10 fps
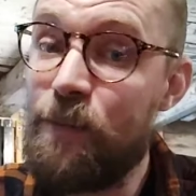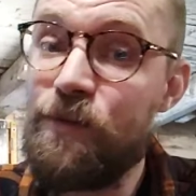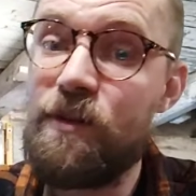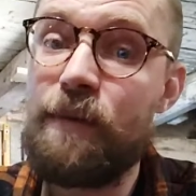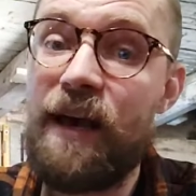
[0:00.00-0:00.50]

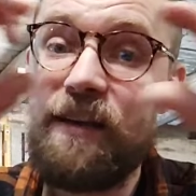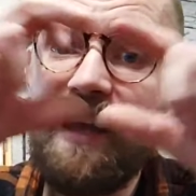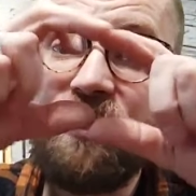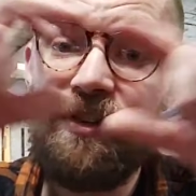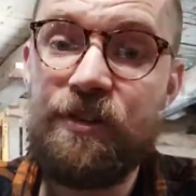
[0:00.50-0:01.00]
Gibson, that
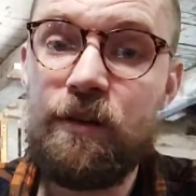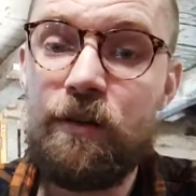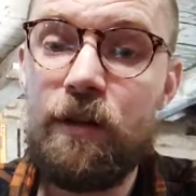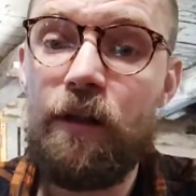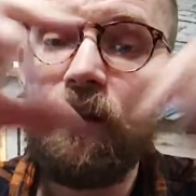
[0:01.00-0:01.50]
had
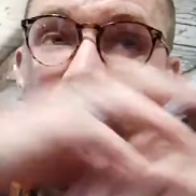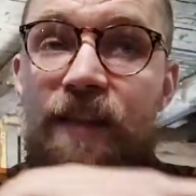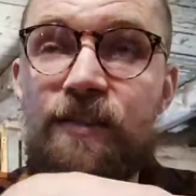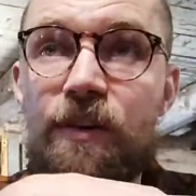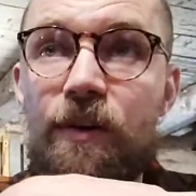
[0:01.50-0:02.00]
National on
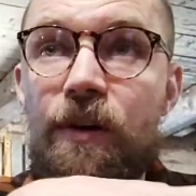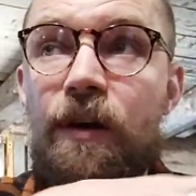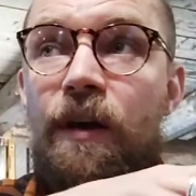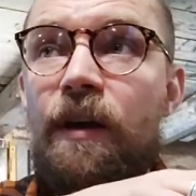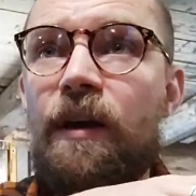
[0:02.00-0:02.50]
the headstock.